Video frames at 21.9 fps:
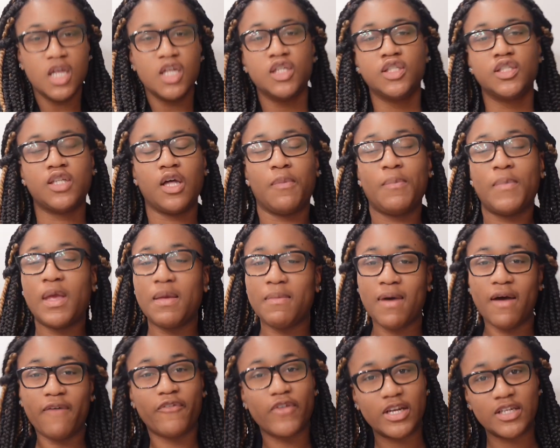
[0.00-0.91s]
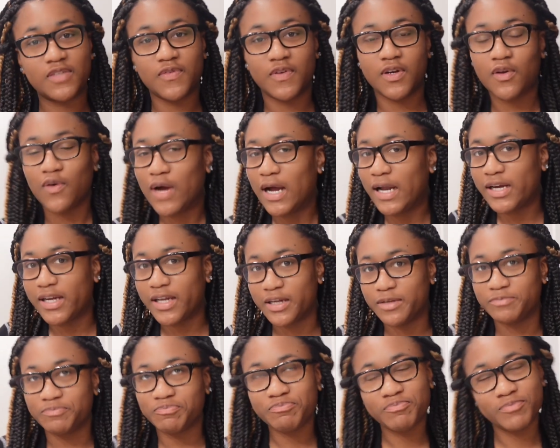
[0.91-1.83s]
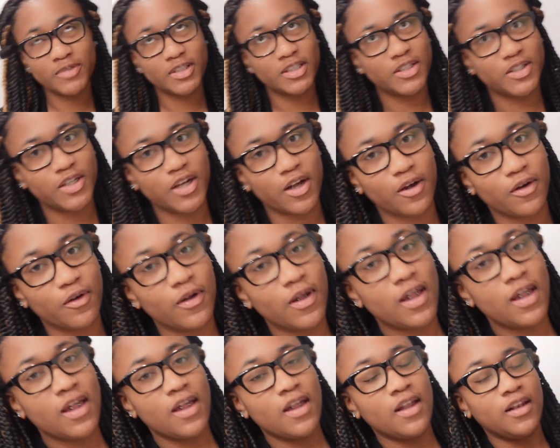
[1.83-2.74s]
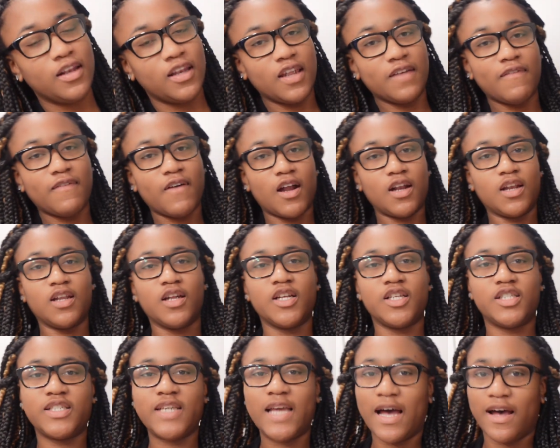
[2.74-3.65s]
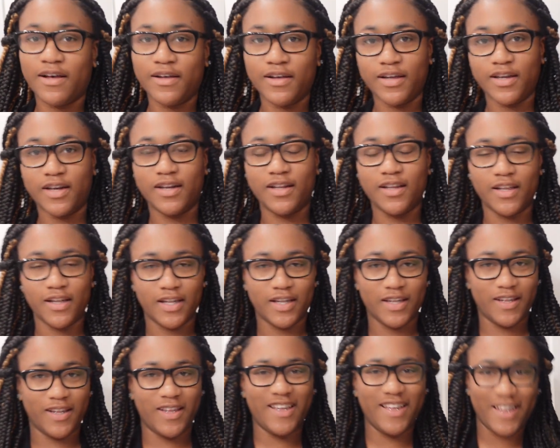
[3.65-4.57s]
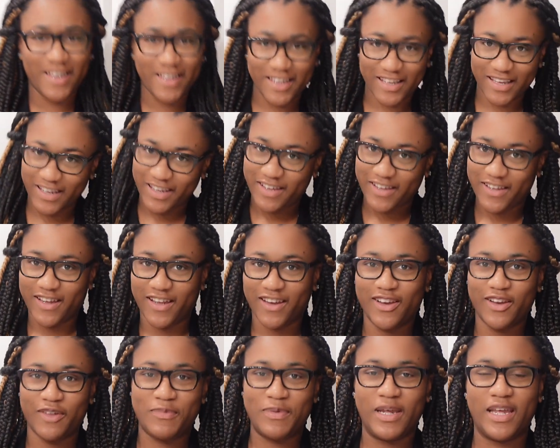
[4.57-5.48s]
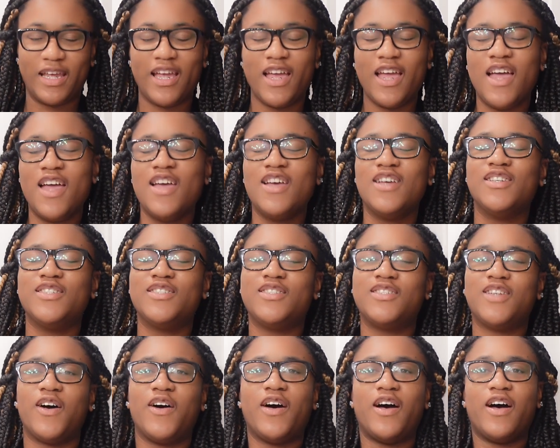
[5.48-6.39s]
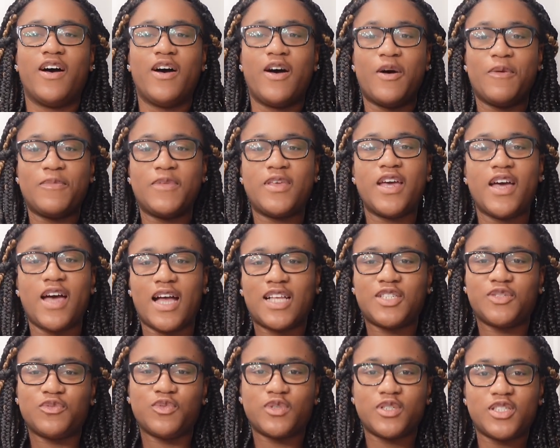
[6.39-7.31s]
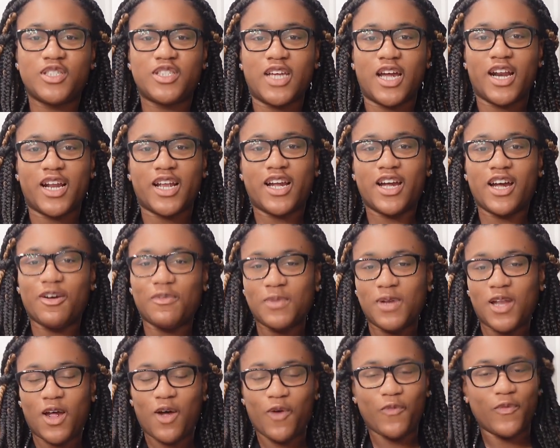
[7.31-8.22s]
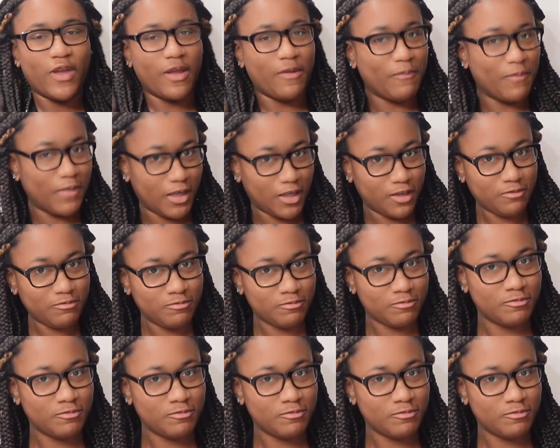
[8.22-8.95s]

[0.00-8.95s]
So me and my friends gonna go out there, you know, live our little childhood a look again a little bit. So um, yeah, I just wanted y'all to come along with me.